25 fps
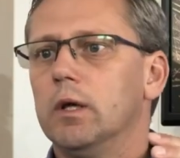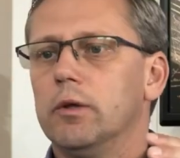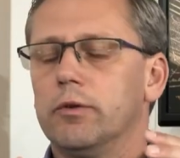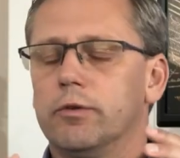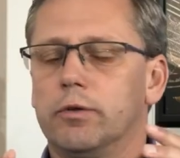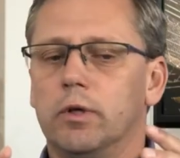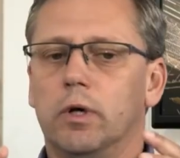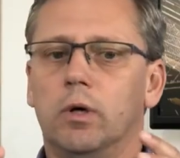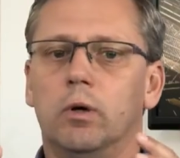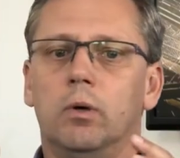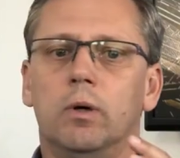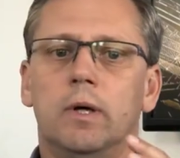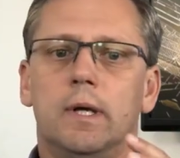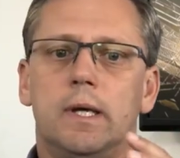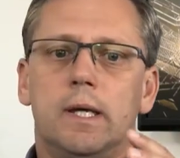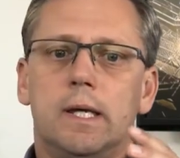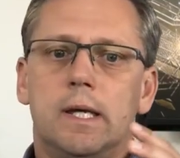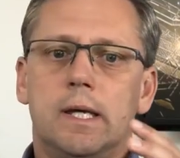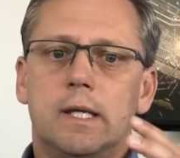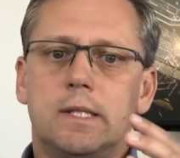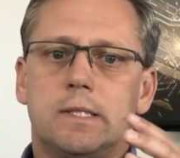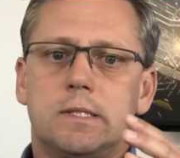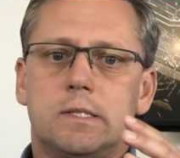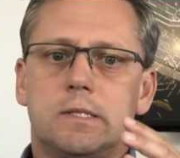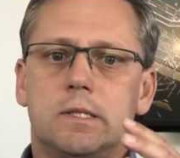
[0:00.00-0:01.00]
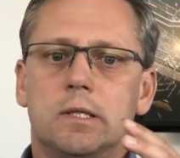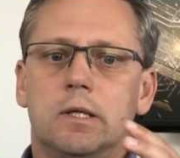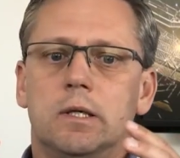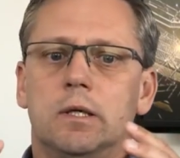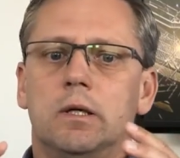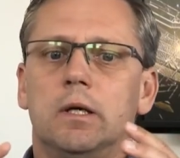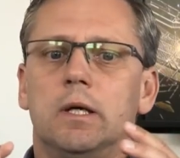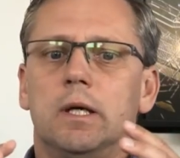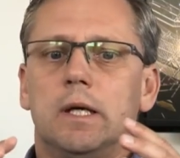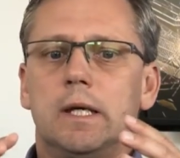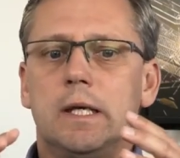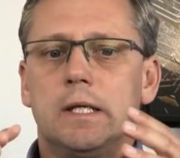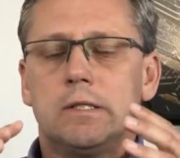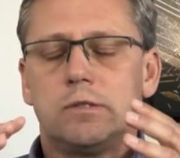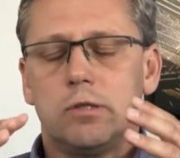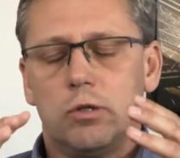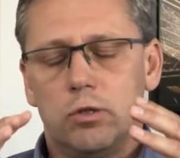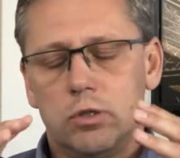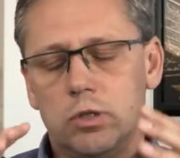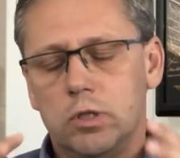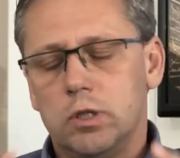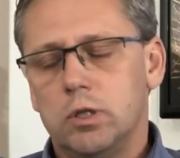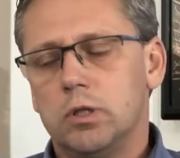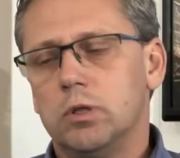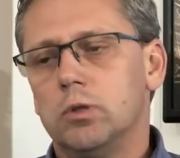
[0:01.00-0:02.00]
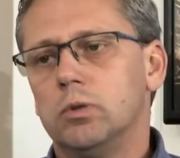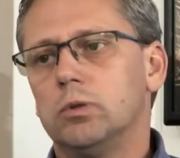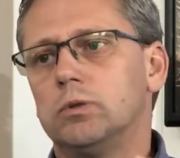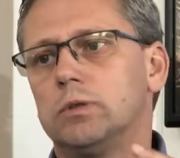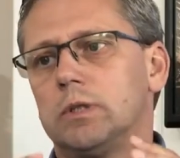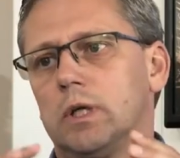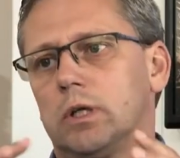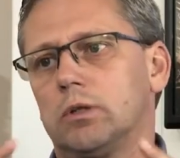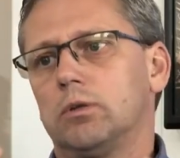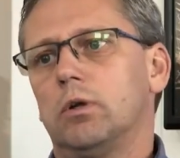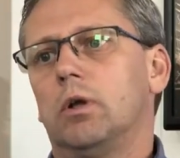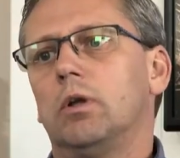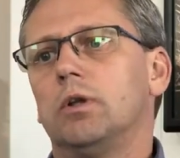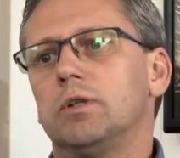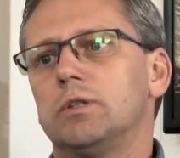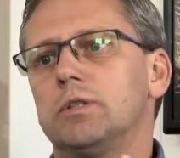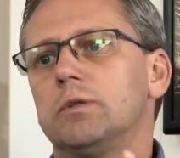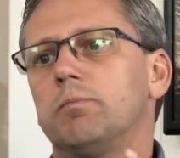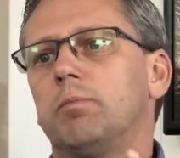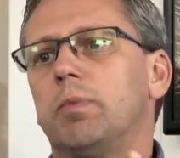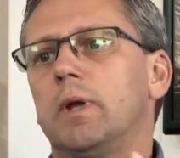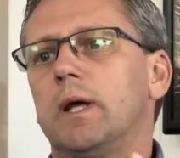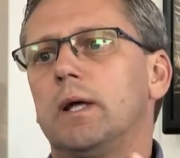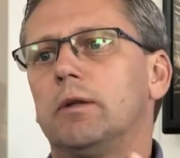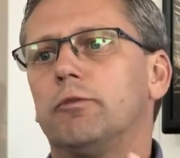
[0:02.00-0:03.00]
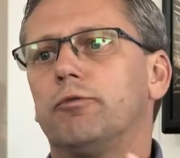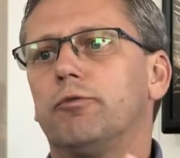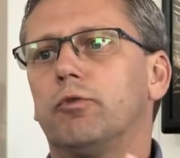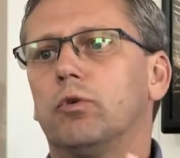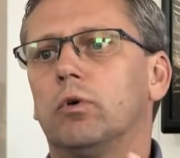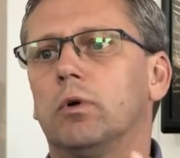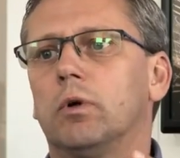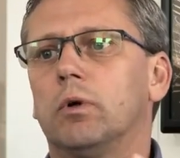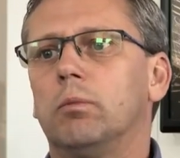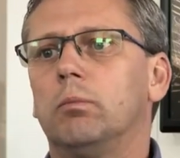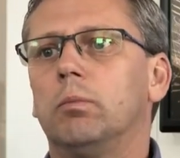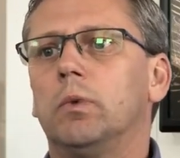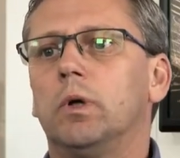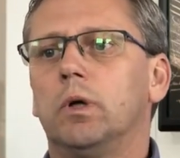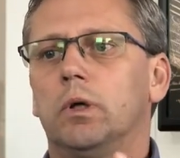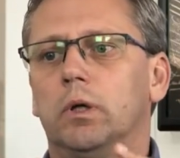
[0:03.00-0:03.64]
So it's a new technology platform